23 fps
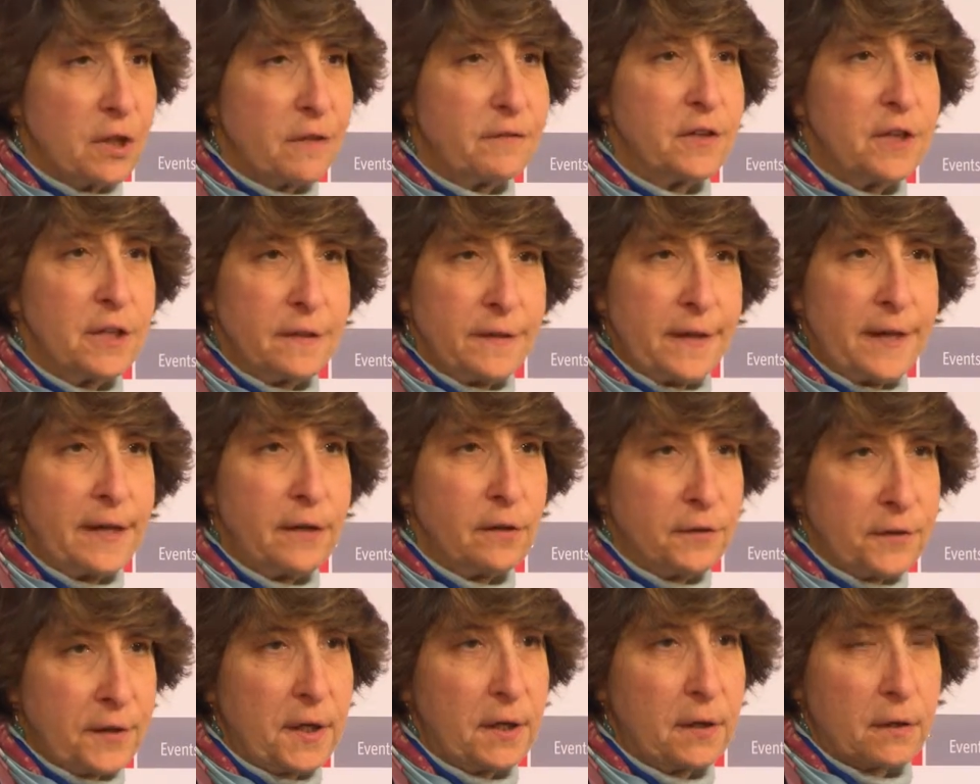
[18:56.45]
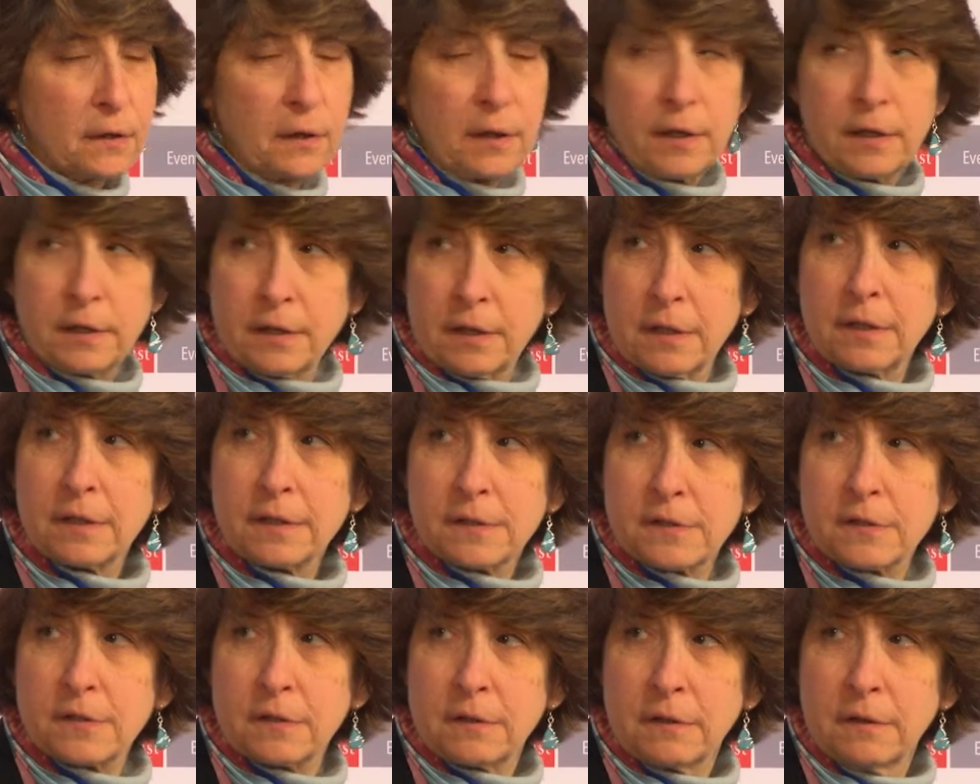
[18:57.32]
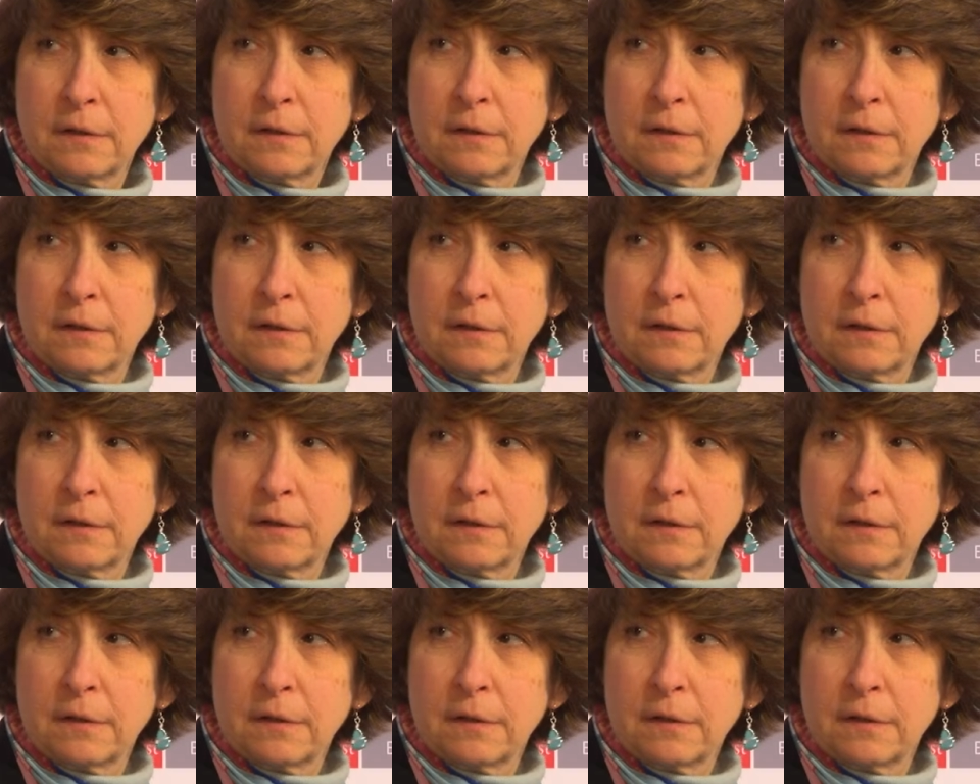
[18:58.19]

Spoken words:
of it in the healthcare context.